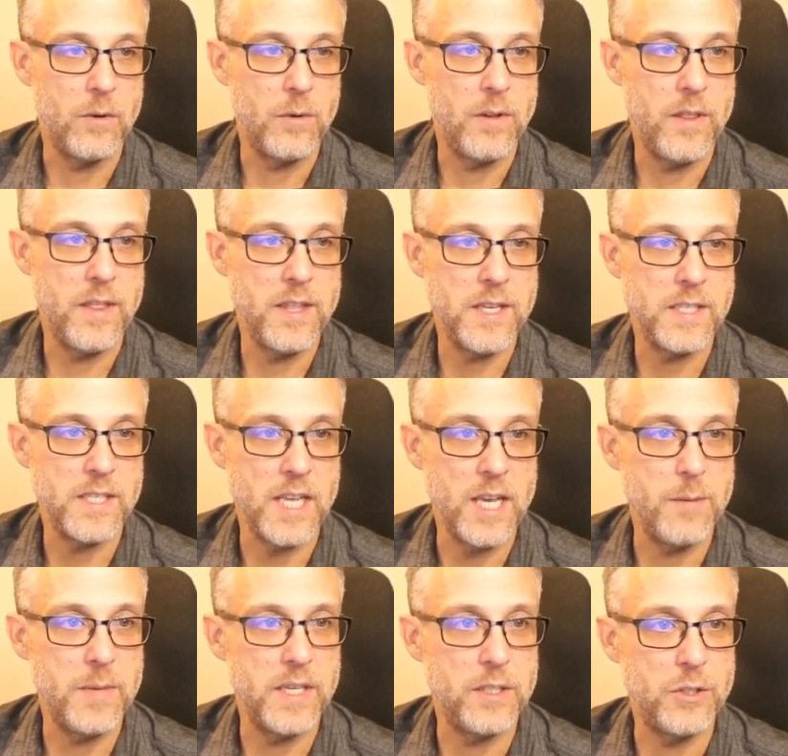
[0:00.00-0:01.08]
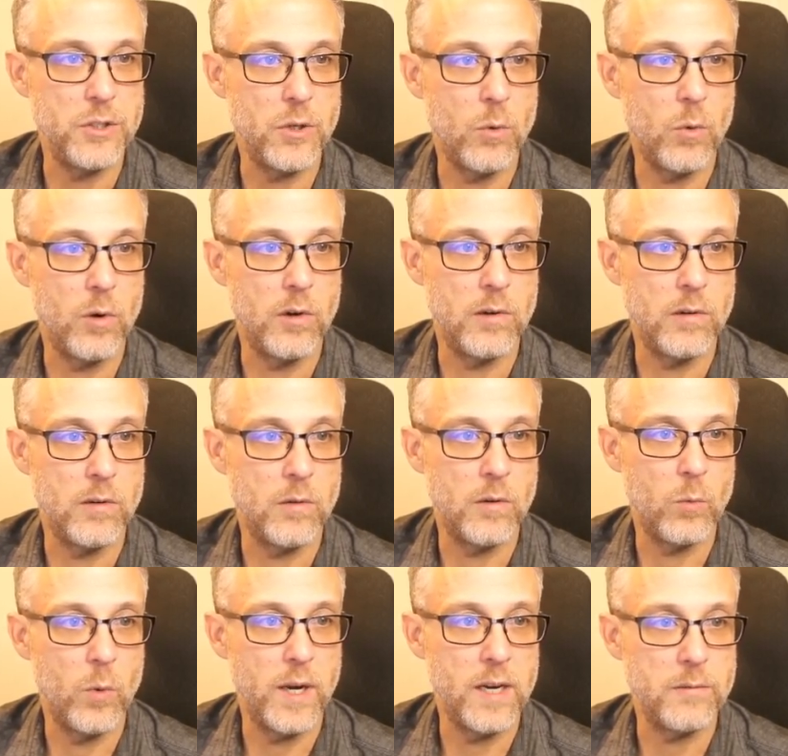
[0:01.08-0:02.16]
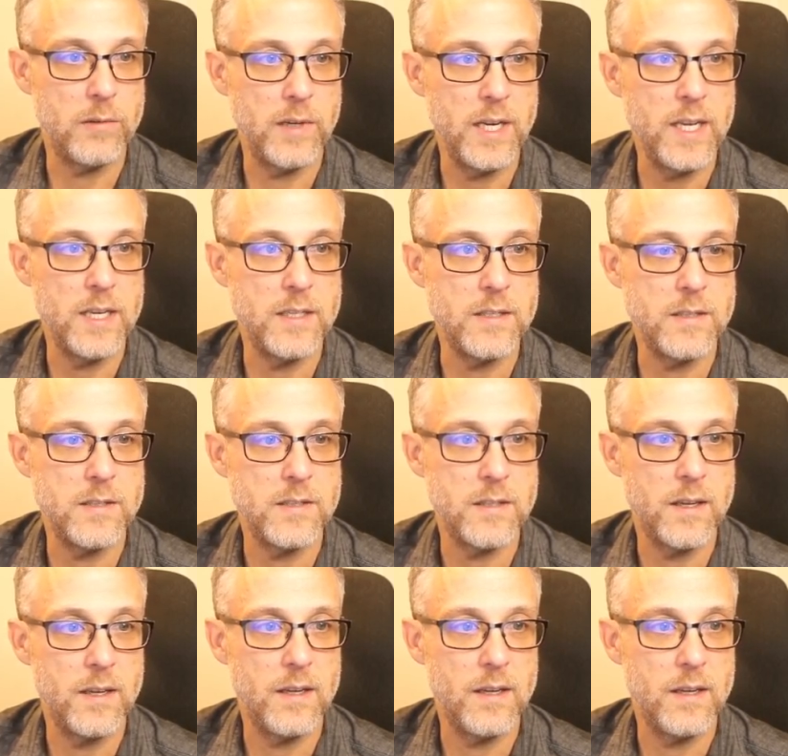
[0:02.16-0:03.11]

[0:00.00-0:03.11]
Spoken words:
this image or whatever it is.